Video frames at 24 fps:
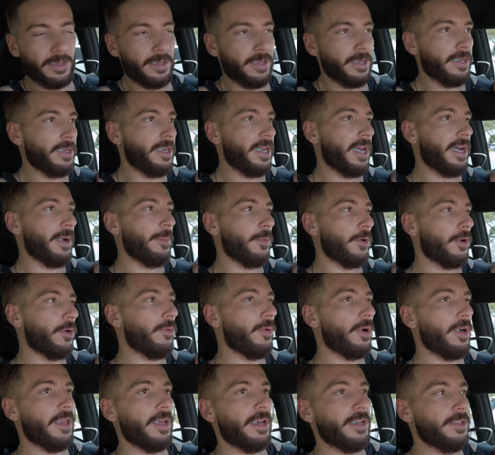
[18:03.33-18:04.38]
the camera
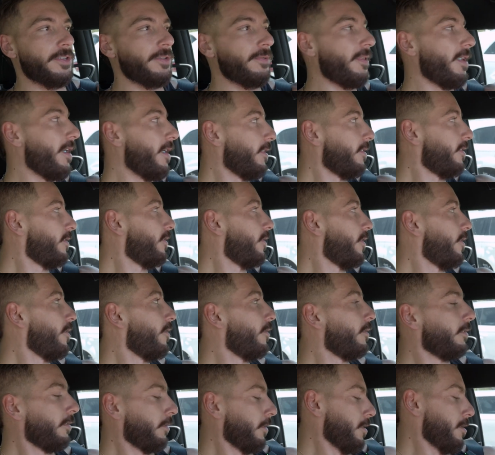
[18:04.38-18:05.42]
while I do that.
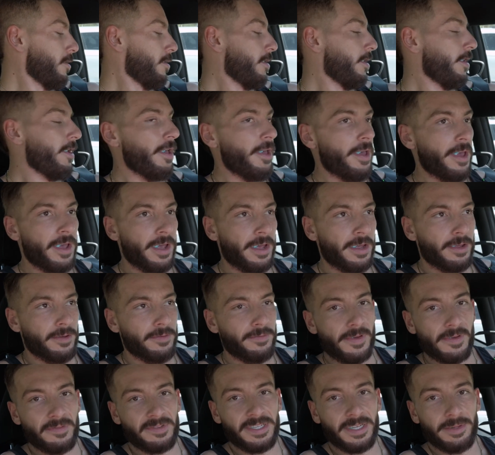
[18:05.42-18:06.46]
So
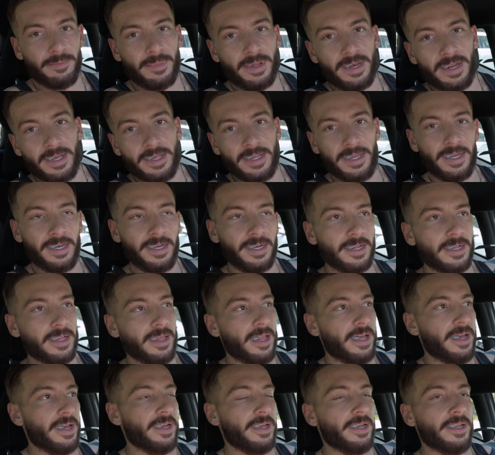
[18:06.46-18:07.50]
15-minute
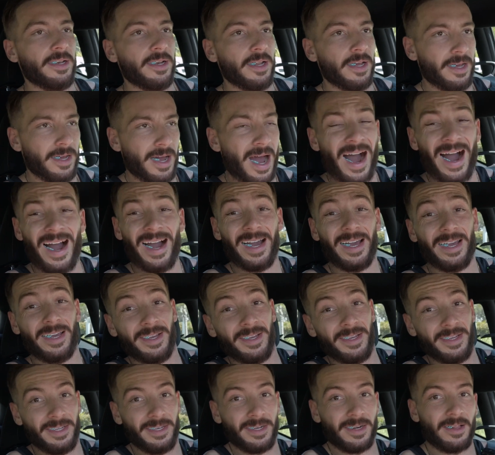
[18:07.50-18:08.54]
incline,
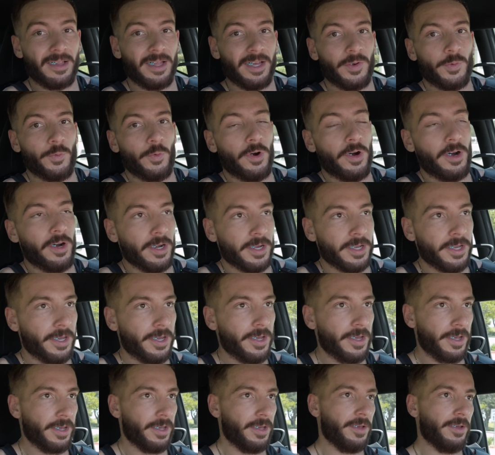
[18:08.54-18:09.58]
high incline walk
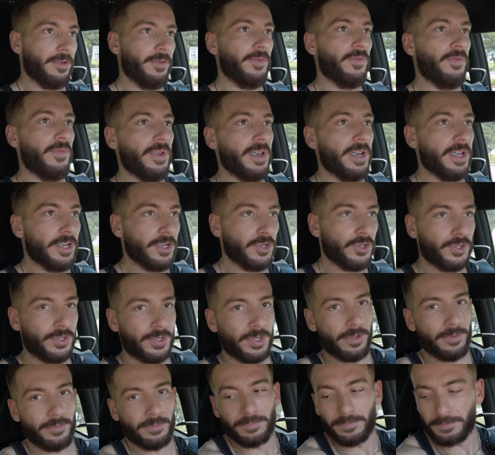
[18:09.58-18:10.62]

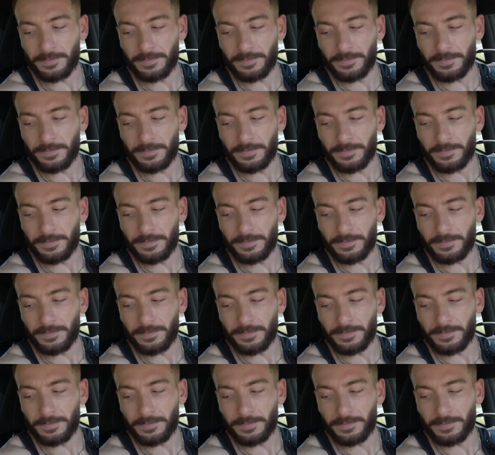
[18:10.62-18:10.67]
finished.